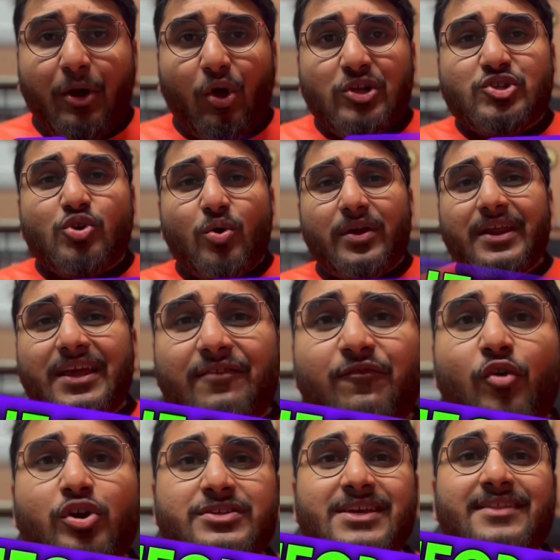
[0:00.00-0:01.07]
also
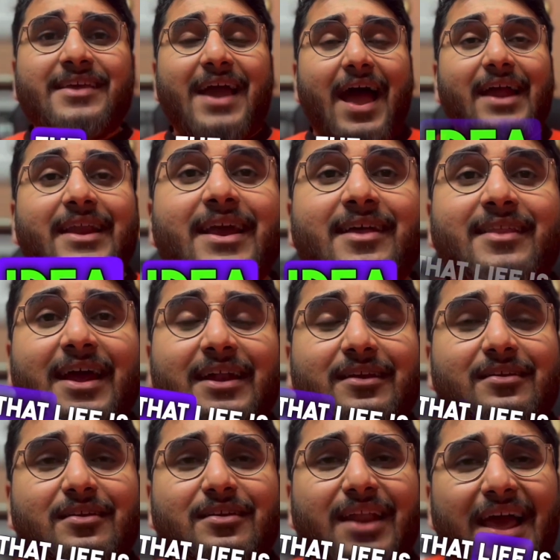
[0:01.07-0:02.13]
reinforcing the idea
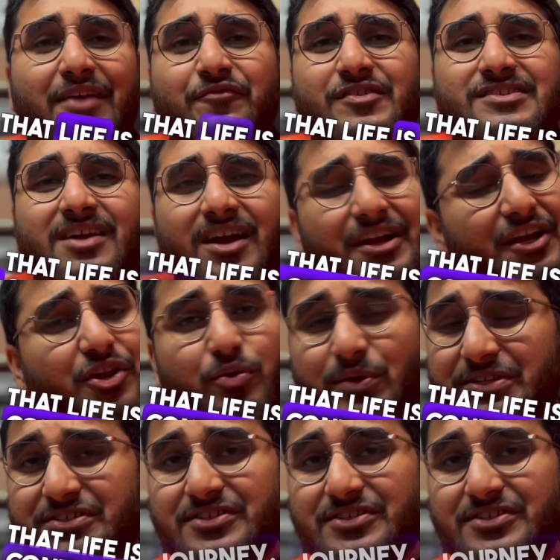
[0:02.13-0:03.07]
that life is a continuous